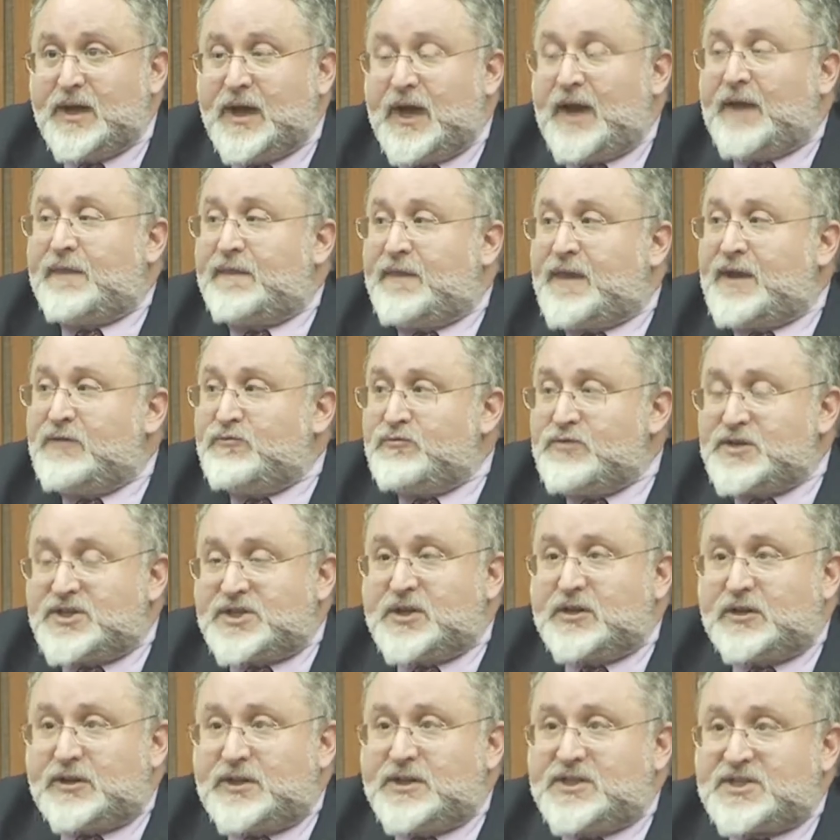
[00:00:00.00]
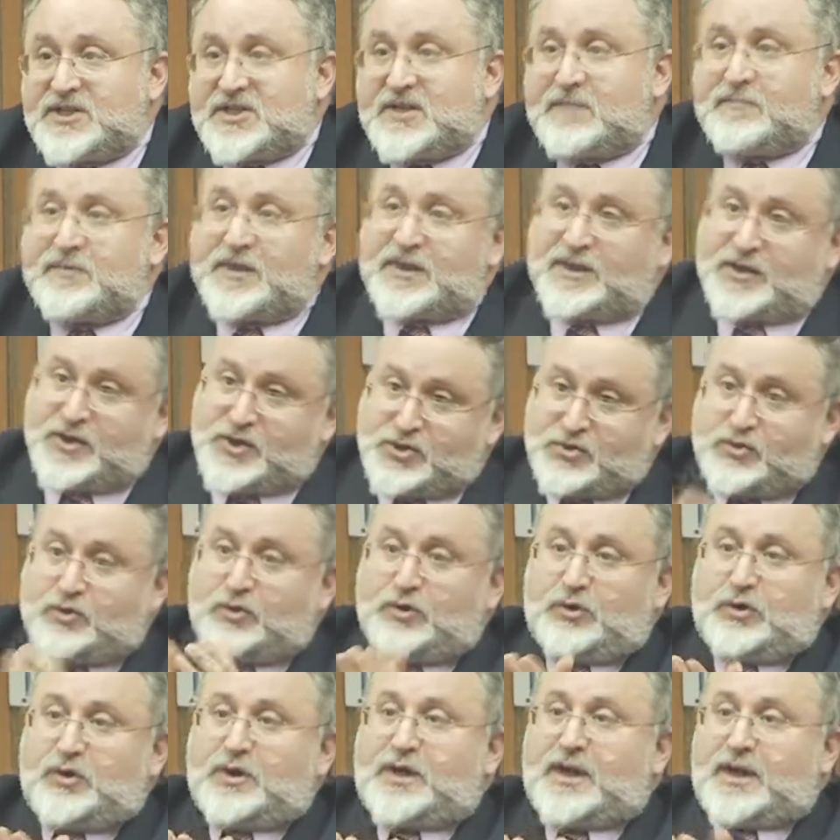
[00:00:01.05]
And they result in something that you
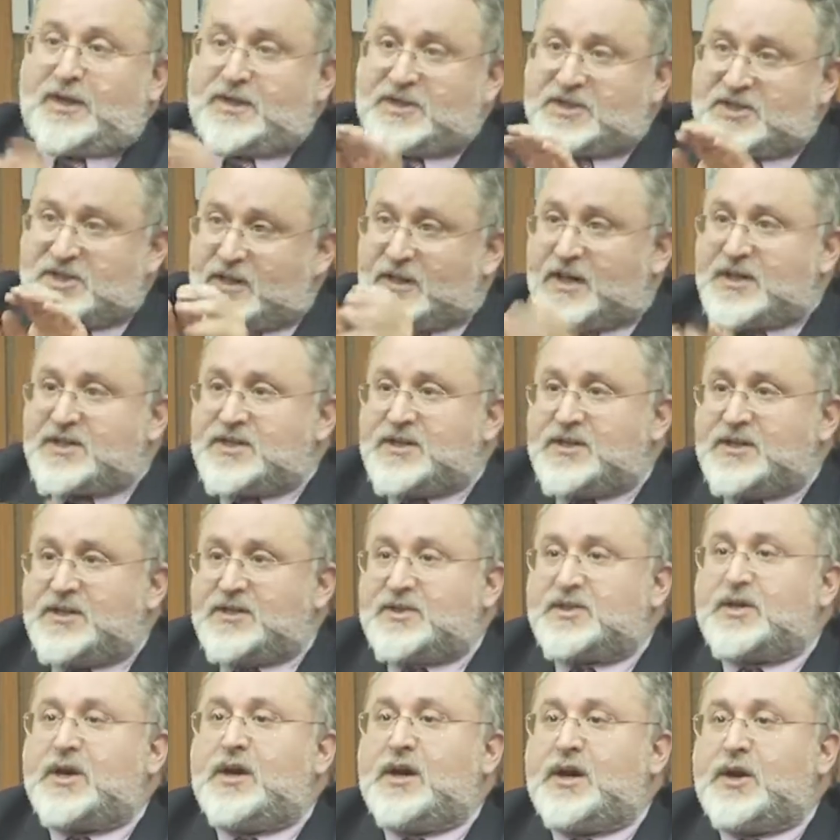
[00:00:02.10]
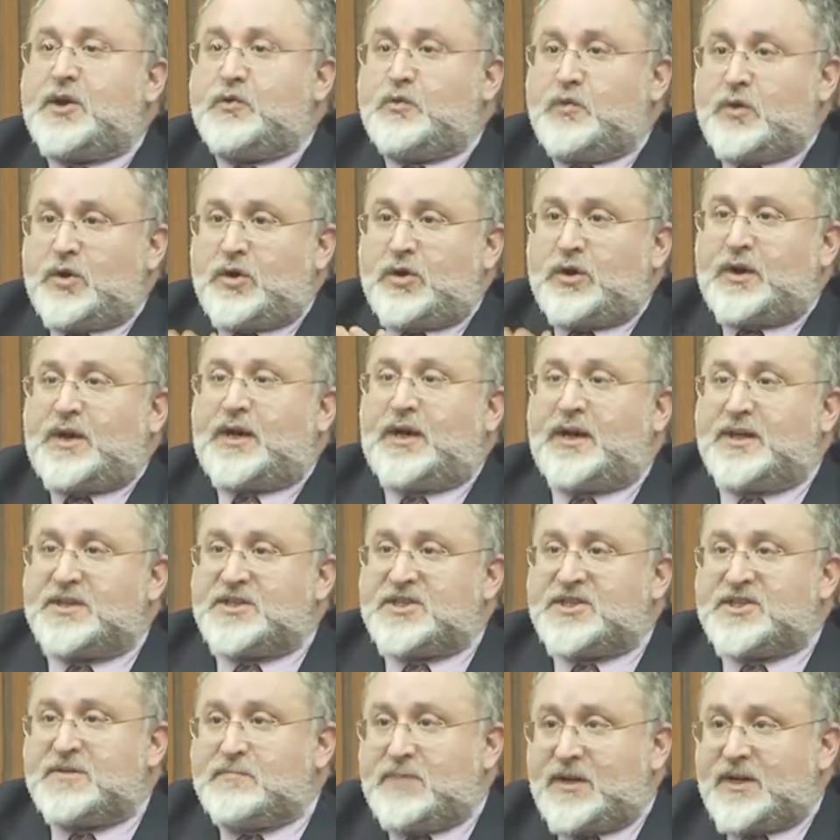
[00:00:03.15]
could look at and say, that's an entire work and
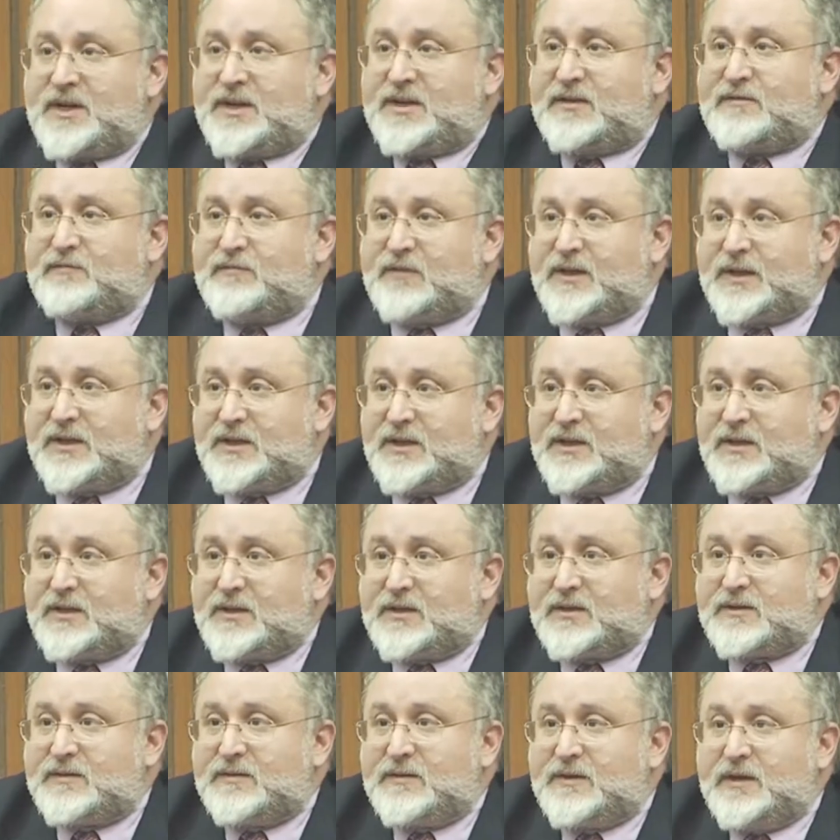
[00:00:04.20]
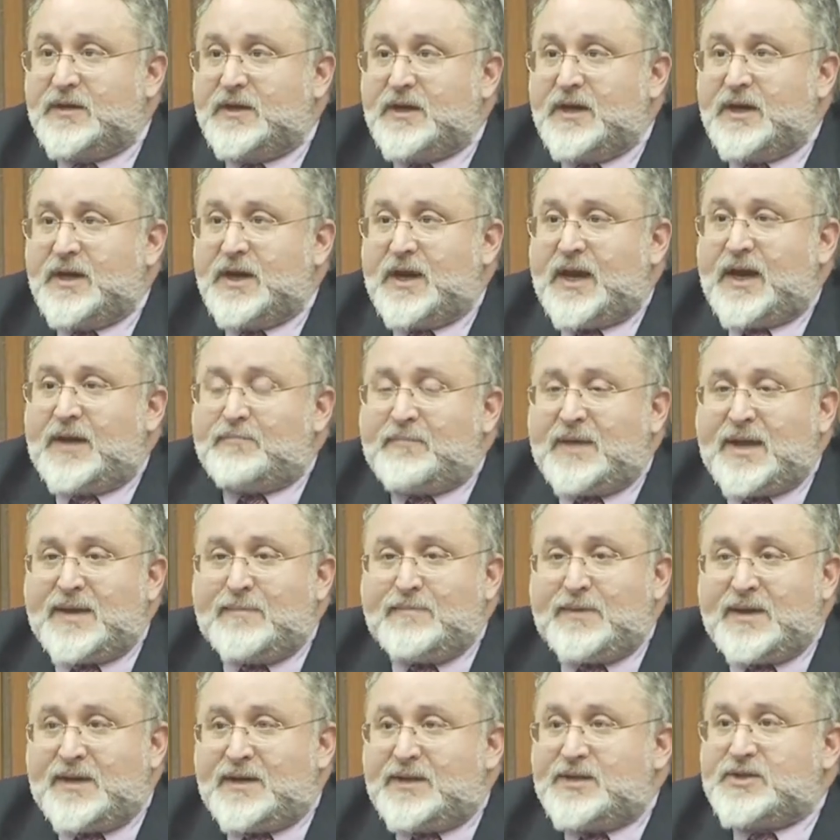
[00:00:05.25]
somebody invented it. And
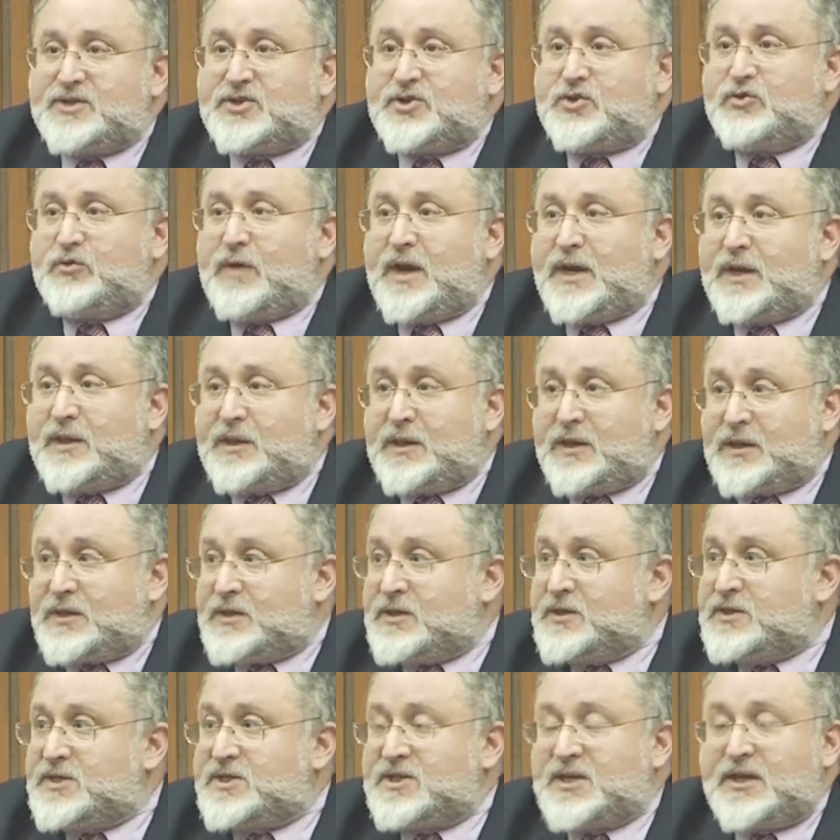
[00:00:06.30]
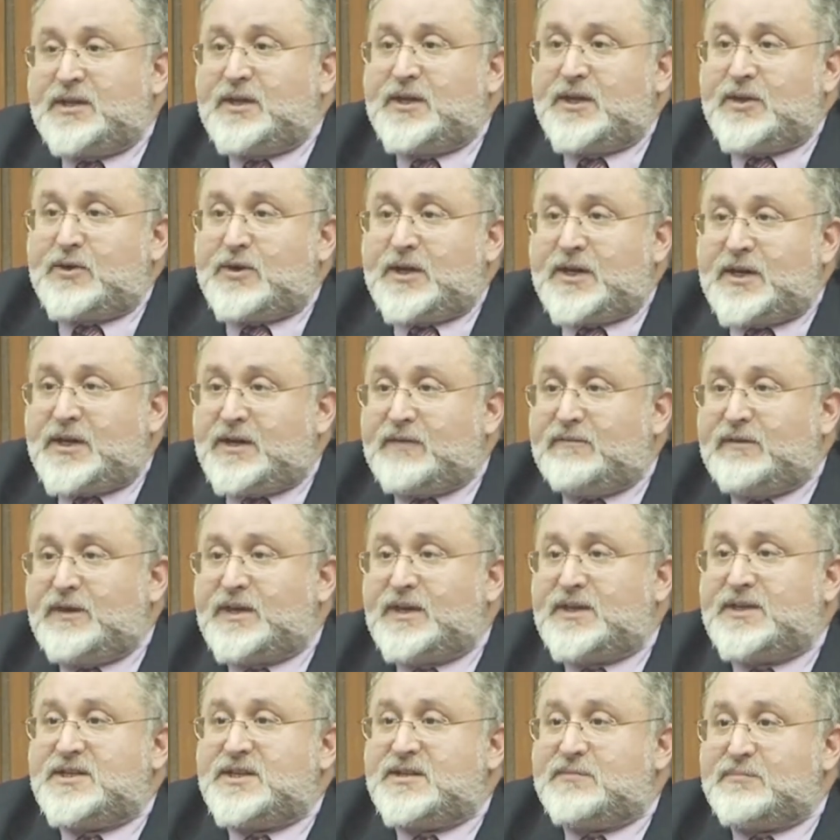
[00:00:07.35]
maybe it is correct then to say that he ought to have
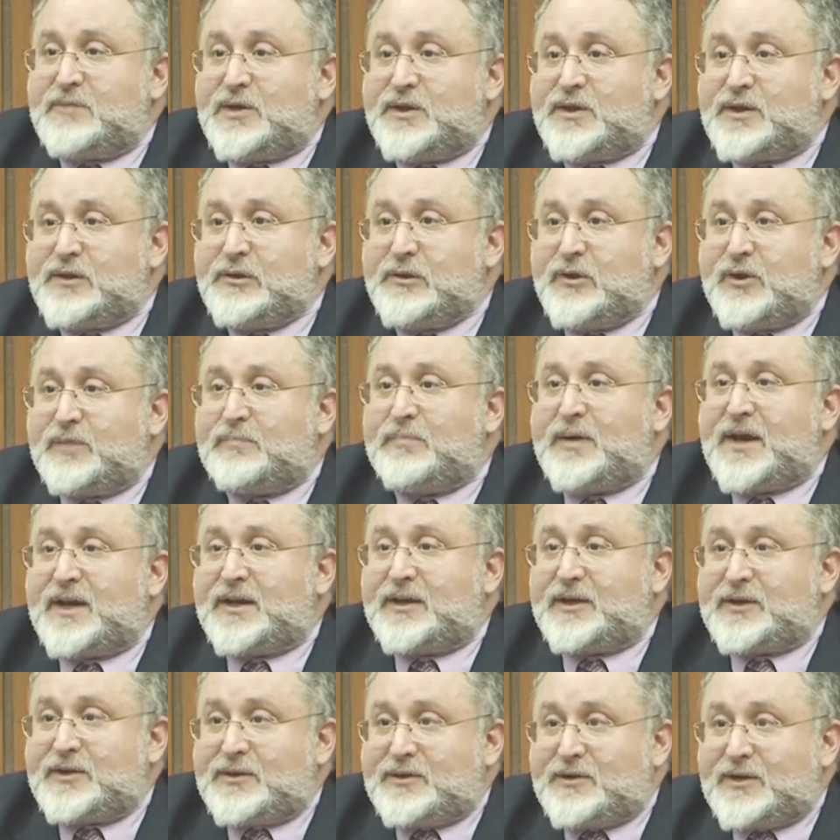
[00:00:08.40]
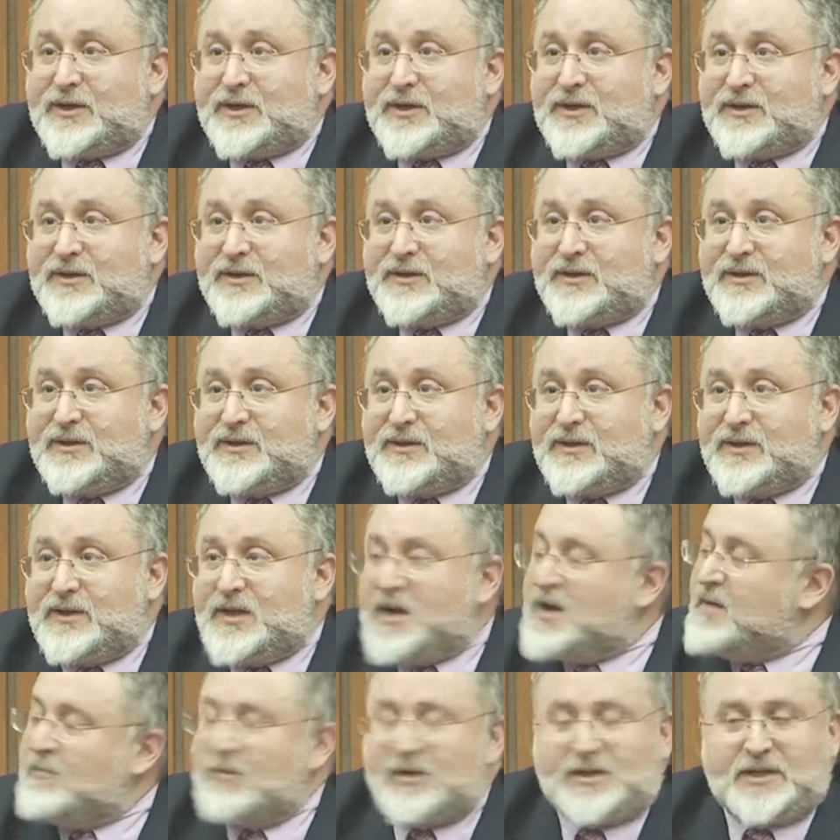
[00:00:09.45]
an 18-month-long patent on it.
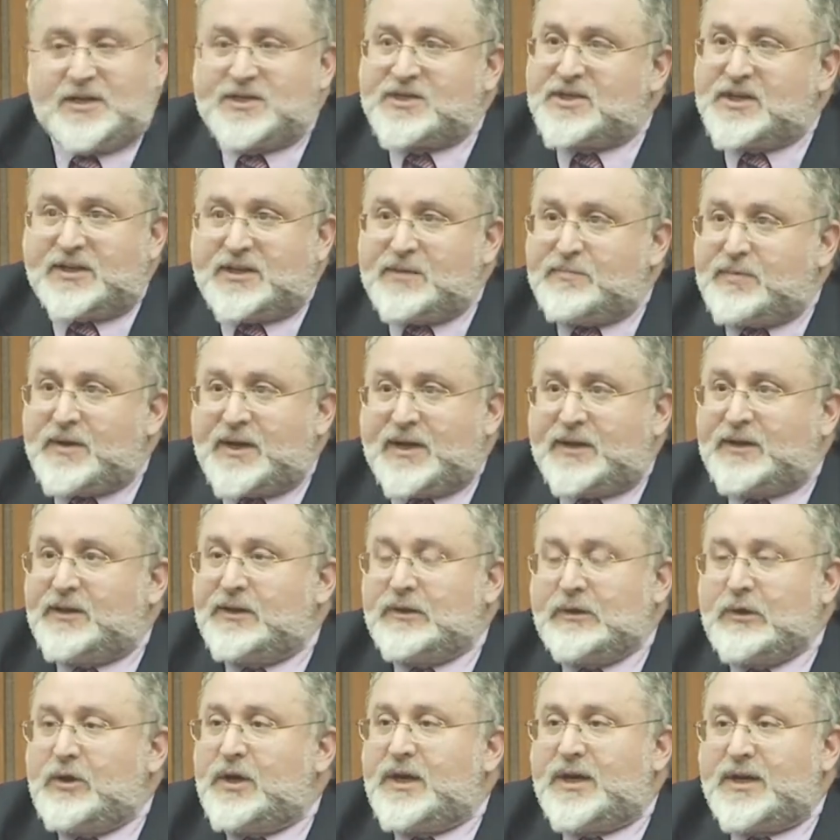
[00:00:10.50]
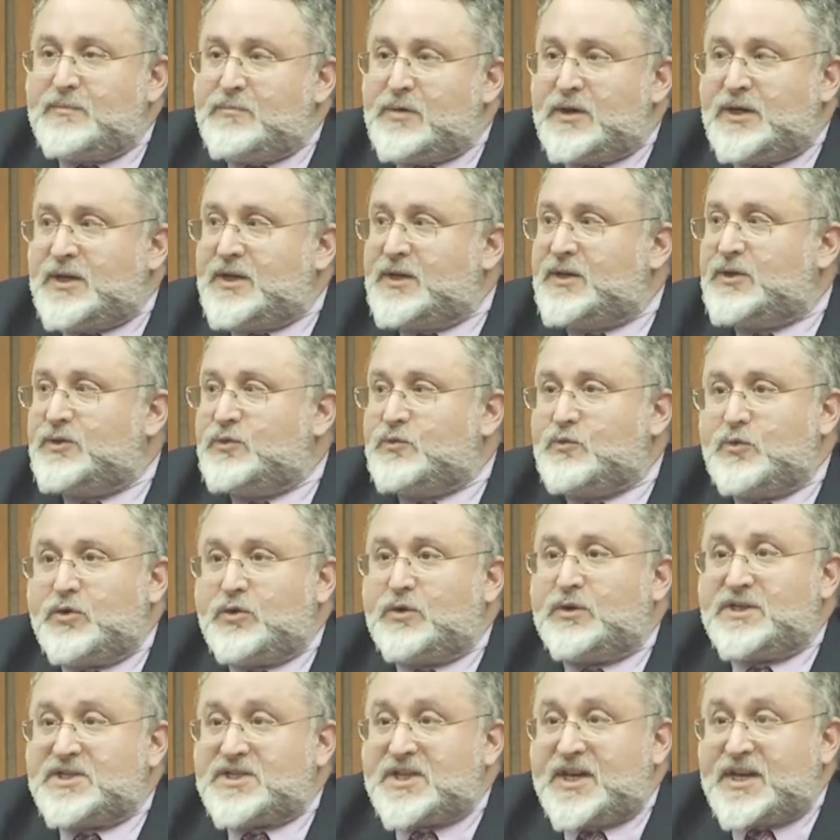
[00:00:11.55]
But that's not the patent law anybody in the
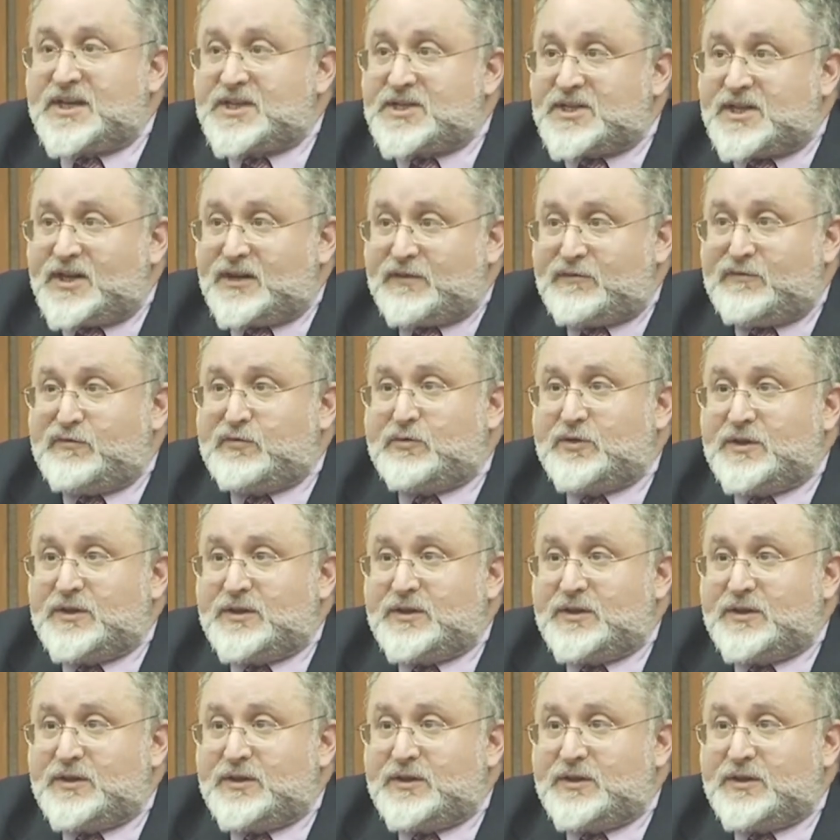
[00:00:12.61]
world is asking for.